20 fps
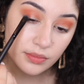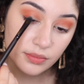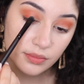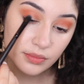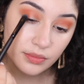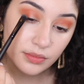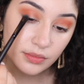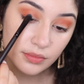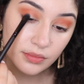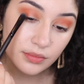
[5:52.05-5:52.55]

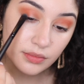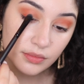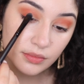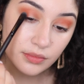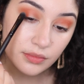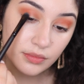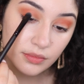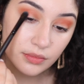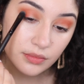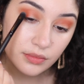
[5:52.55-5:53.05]

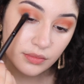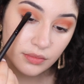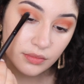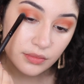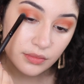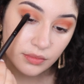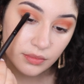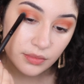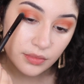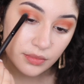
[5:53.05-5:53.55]

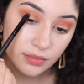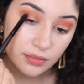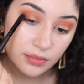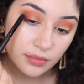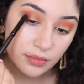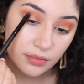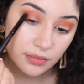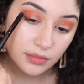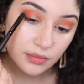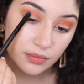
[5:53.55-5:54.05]

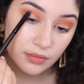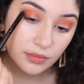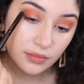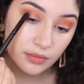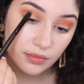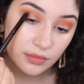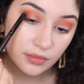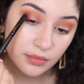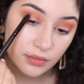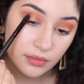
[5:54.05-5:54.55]

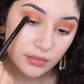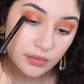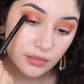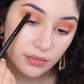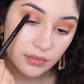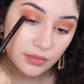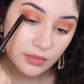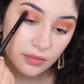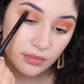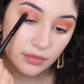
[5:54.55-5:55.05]

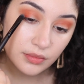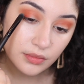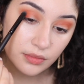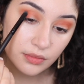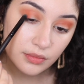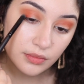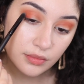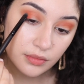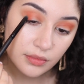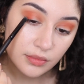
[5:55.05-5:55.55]

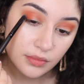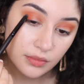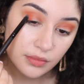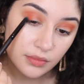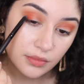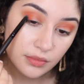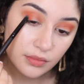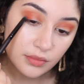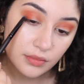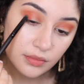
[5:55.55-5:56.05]

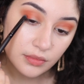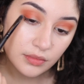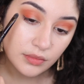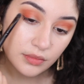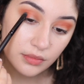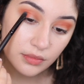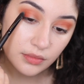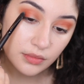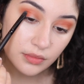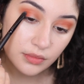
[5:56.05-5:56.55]

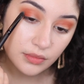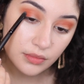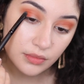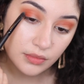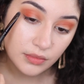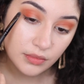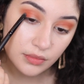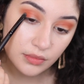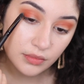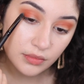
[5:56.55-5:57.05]

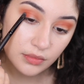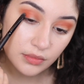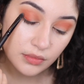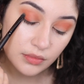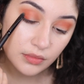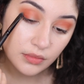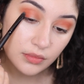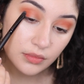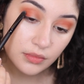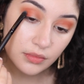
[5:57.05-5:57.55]

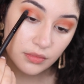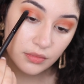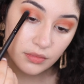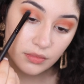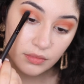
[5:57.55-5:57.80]
No one is speaking in this clip.